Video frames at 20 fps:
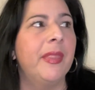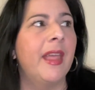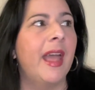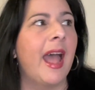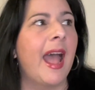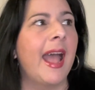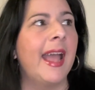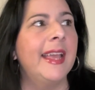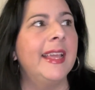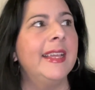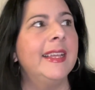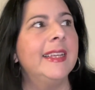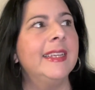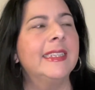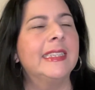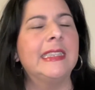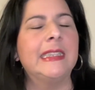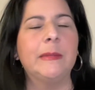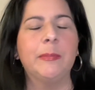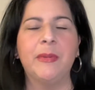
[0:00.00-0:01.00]
I
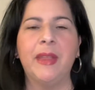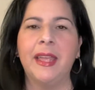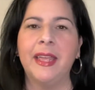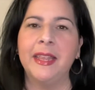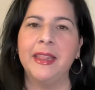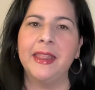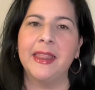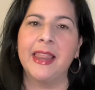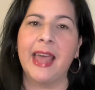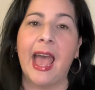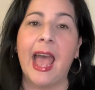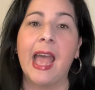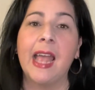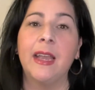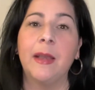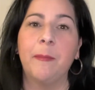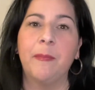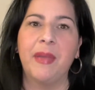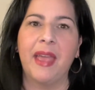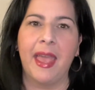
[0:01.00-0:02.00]
explain that
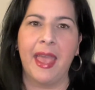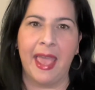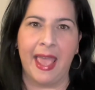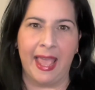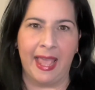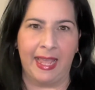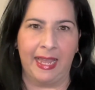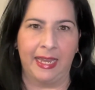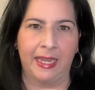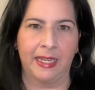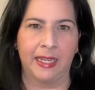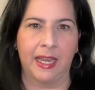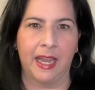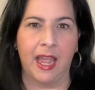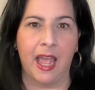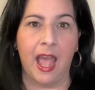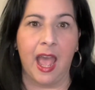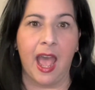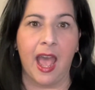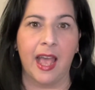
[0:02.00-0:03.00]

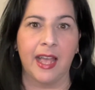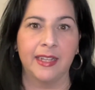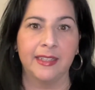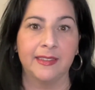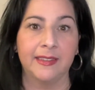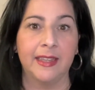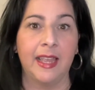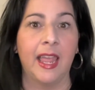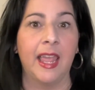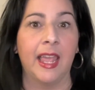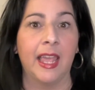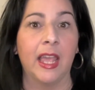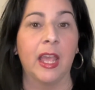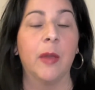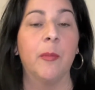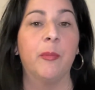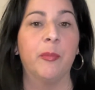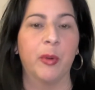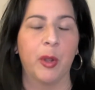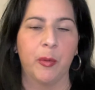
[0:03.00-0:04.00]
pain as a
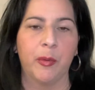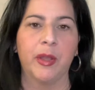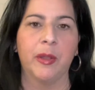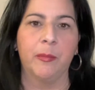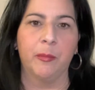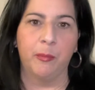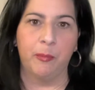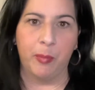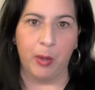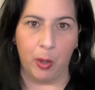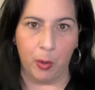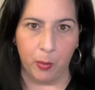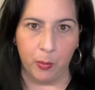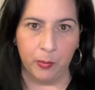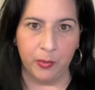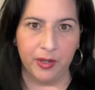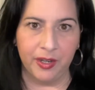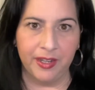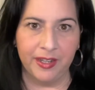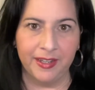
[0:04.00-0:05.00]
broken
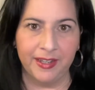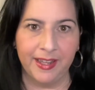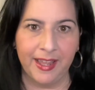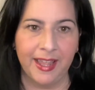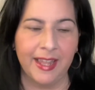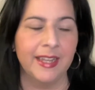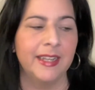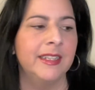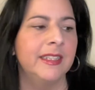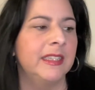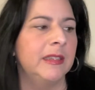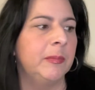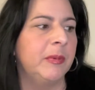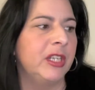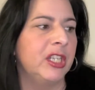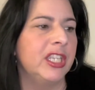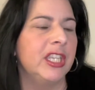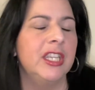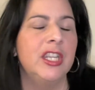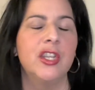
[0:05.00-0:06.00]
bone, and
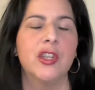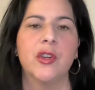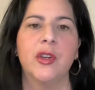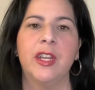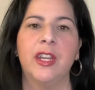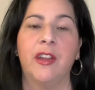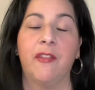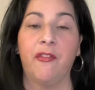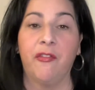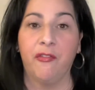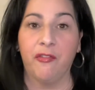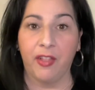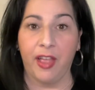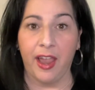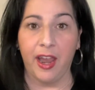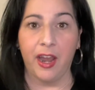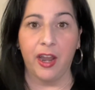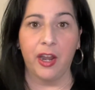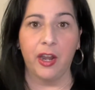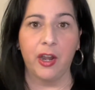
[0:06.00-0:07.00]
especially during a
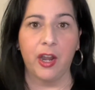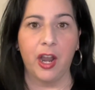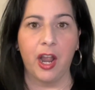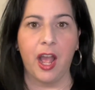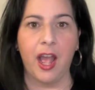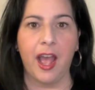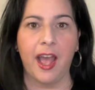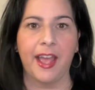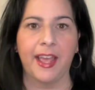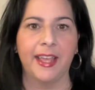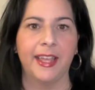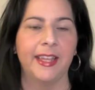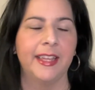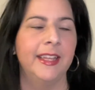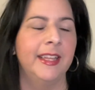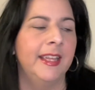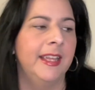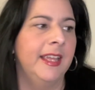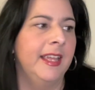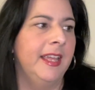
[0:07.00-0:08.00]
flare,
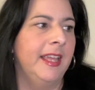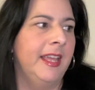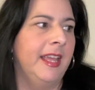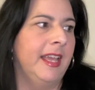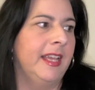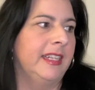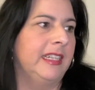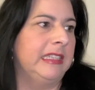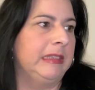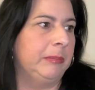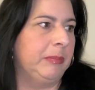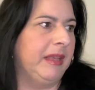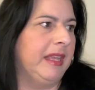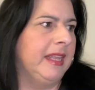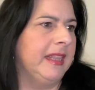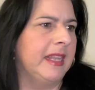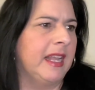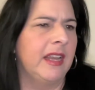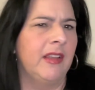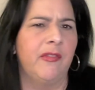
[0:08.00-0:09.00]
I
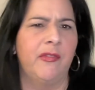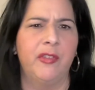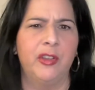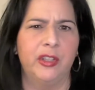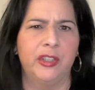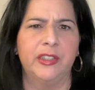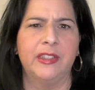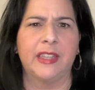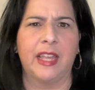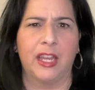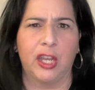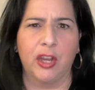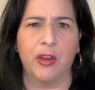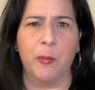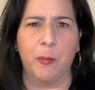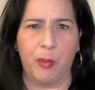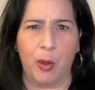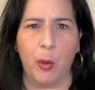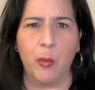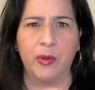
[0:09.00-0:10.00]
explain that it feels like your
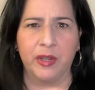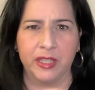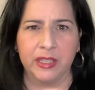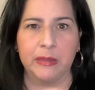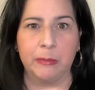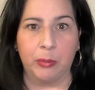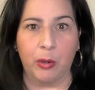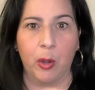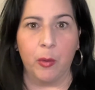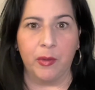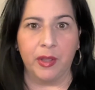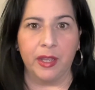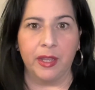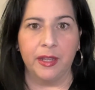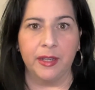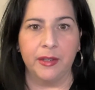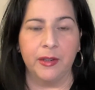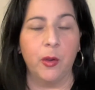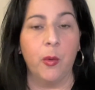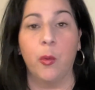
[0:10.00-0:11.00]
bone is
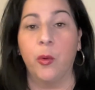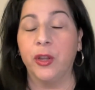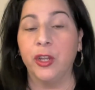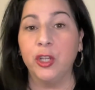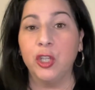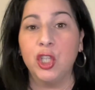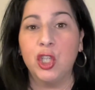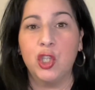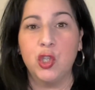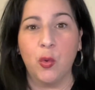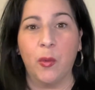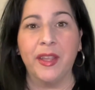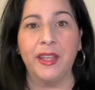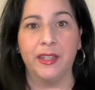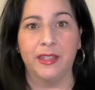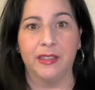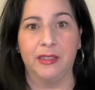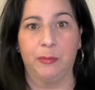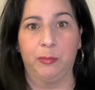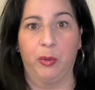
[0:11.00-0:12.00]
broken or your
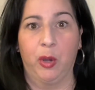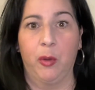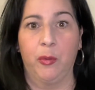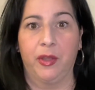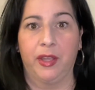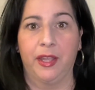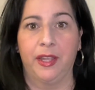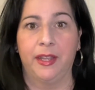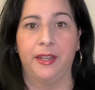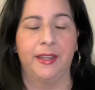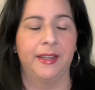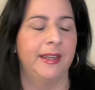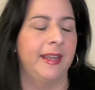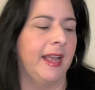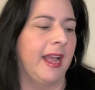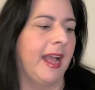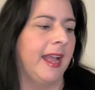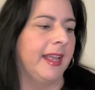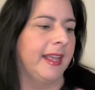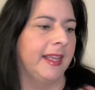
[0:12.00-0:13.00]
joint is broken.
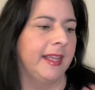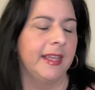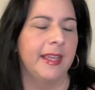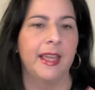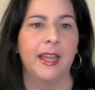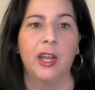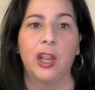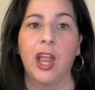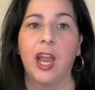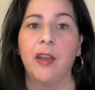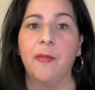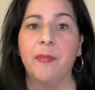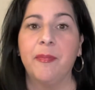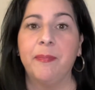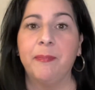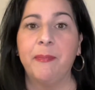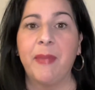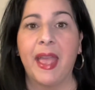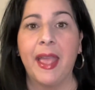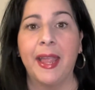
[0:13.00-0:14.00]
I get a lot of
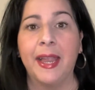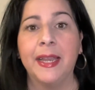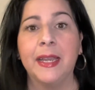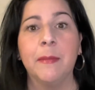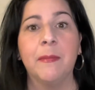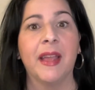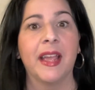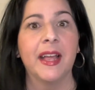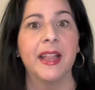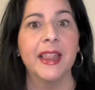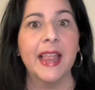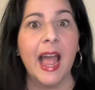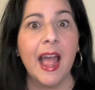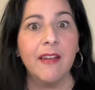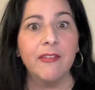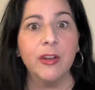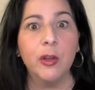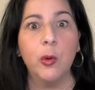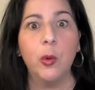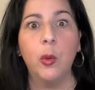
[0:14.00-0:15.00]
pain in my
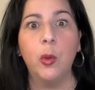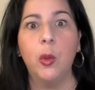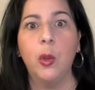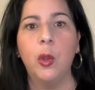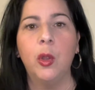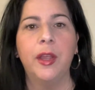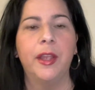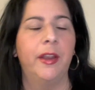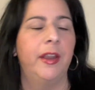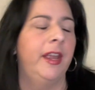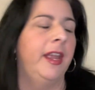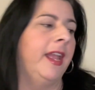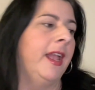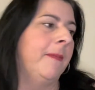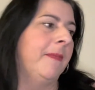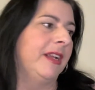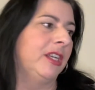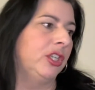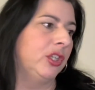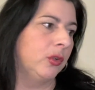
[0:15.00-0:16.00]
clavicle area,
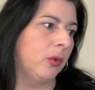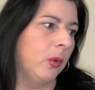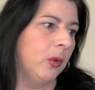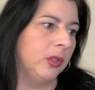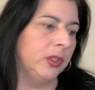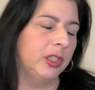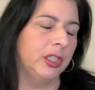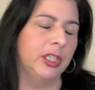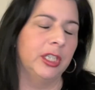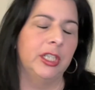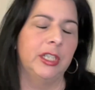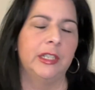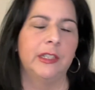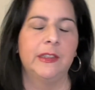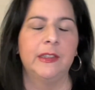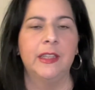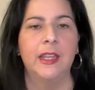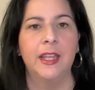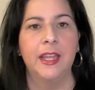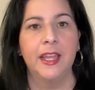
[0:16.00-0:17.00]
my
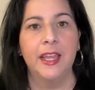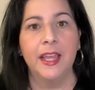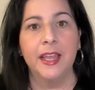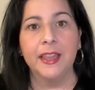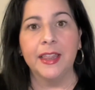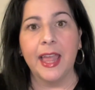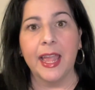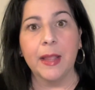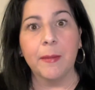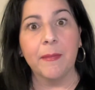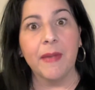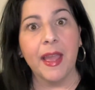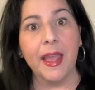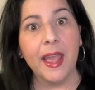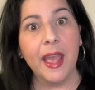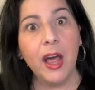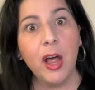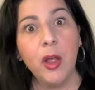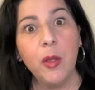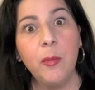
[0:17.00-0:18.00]
shoulders, like
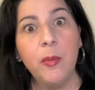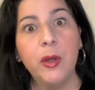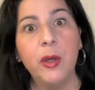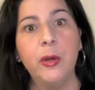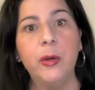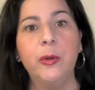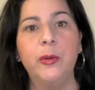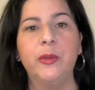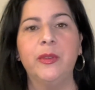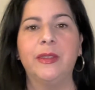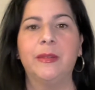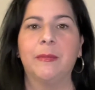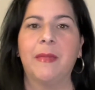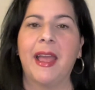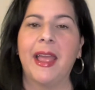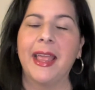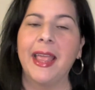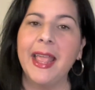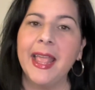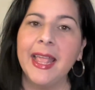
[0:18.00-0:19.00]
my elbows,
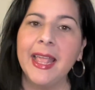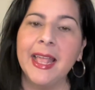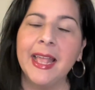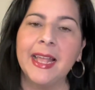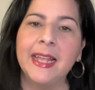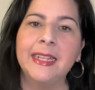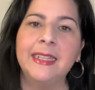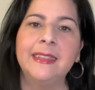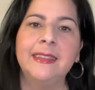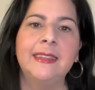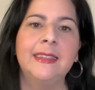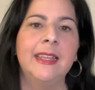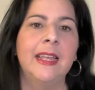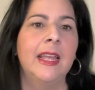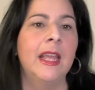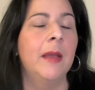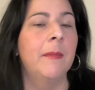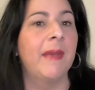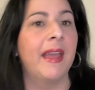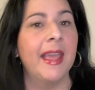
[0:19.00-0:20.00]
my hands,
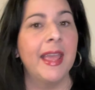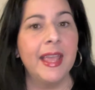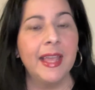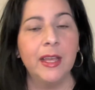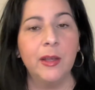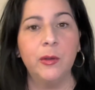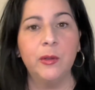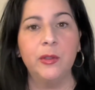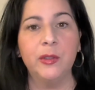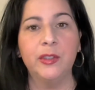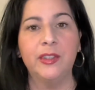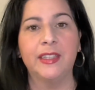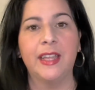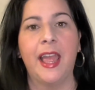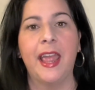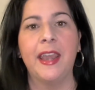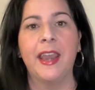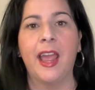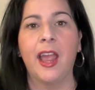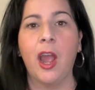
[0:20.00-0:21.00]
my ankles,
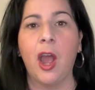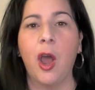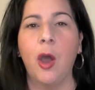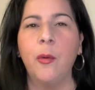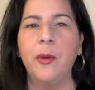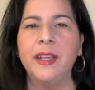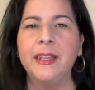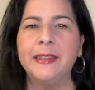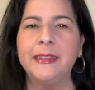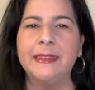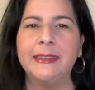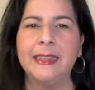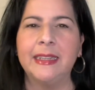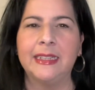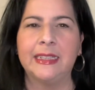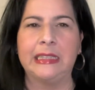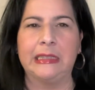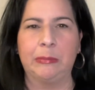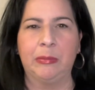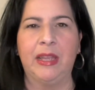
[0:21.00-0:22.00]
and I always
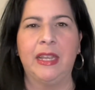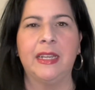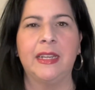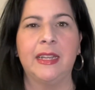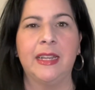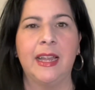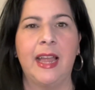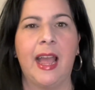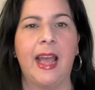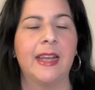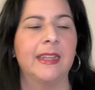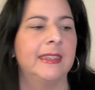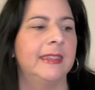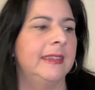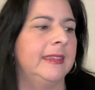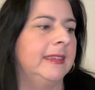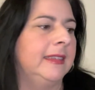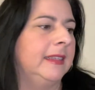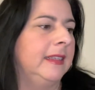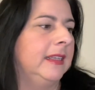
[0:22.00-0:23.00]
explain it
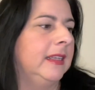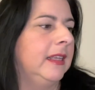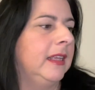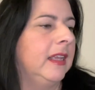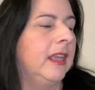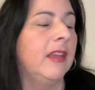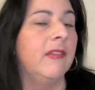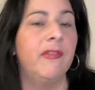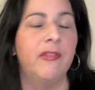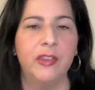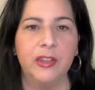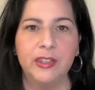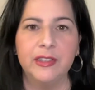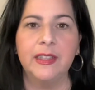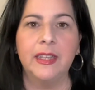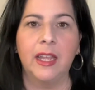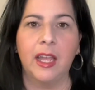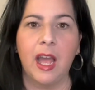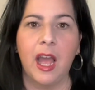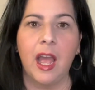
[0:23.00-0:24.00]
as it feels
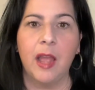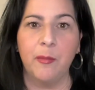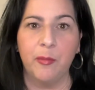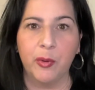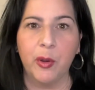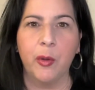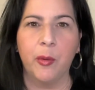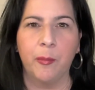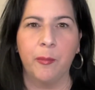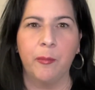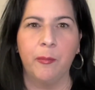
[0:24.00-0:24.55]
like I broke